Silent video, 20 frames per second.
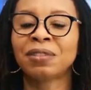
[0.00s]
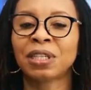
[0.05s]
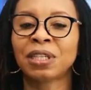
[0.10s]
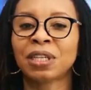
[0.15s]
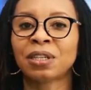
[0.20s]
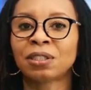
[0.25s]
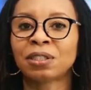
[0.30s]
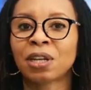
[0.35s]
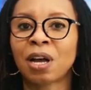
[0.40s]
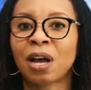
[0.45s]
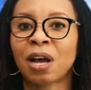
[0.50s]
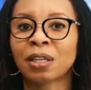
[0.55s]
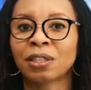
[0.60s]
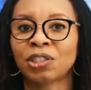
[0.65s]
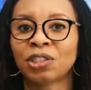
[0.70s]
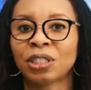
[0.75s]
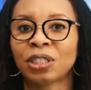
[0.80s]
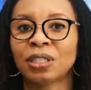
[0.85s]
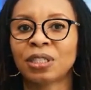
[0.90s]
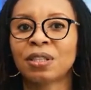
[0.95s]

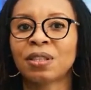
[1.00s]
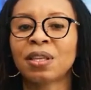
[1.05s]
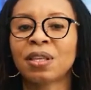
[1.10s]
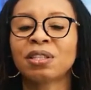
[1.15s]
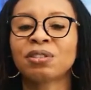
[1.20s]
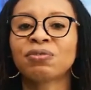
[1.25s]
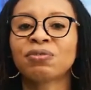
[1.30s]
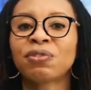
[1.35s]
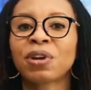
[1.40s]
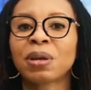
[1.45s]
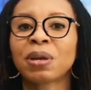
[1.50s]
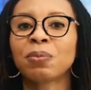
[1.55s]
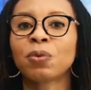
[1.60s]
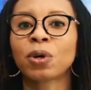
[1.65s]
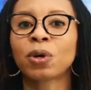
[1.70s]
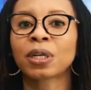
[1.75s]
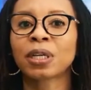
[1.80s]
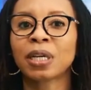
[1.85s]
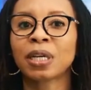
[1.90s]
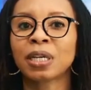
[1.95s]
deontology. This
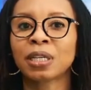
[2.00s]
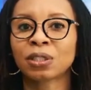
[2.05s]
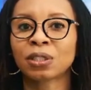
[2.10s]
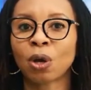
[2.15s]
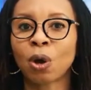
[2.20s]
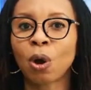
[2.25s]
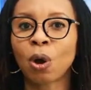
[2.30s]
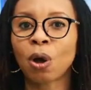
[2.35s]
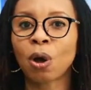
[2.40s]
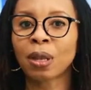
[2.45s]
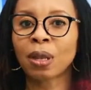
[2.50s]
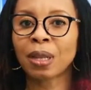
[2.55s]
framework is all